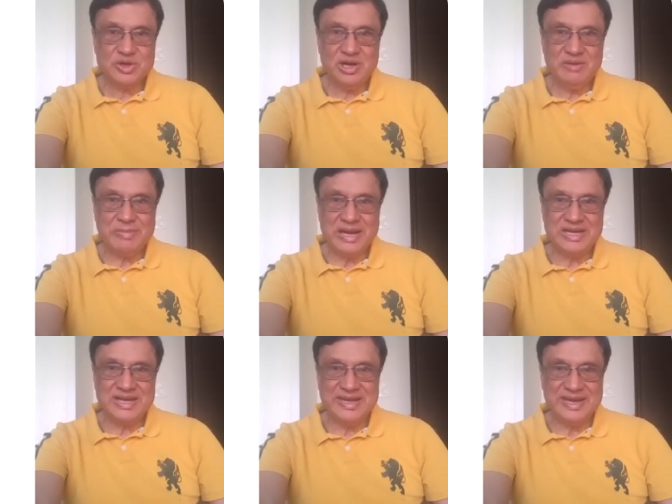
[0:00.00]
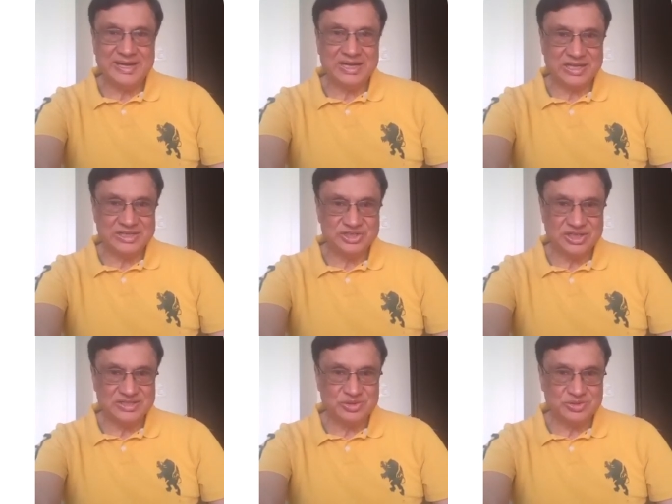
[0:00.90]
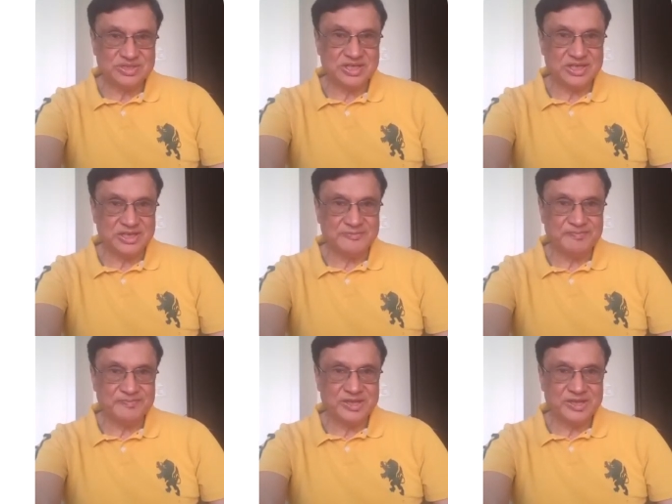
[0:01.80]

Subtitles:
called a multi-head attention, as you see here.